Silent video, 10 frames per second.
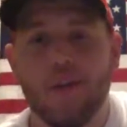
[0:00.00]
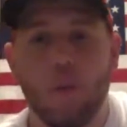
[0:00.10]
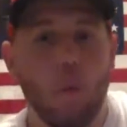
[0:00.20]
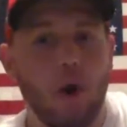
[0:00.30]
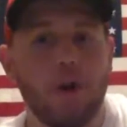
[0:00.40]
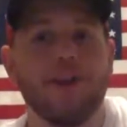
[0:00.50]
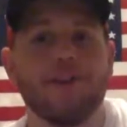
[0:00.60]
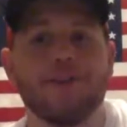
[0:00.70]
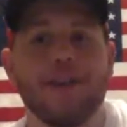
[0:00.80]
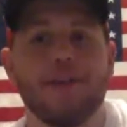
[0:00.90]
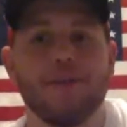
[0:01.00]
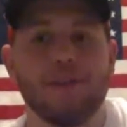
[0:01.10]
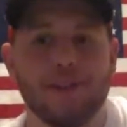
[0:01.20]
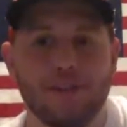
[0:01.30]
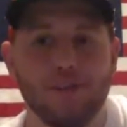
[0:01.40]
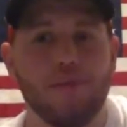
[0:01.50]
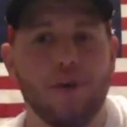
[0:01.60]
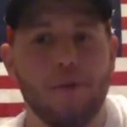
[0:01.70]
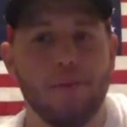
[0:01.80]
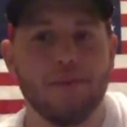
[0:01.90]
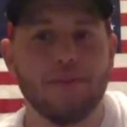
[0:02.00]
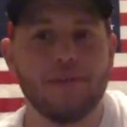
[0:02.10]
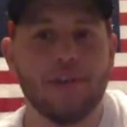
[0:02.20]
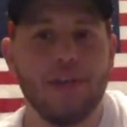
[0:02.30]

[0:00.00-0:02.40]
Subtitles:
1 interception, and 2 fumbles.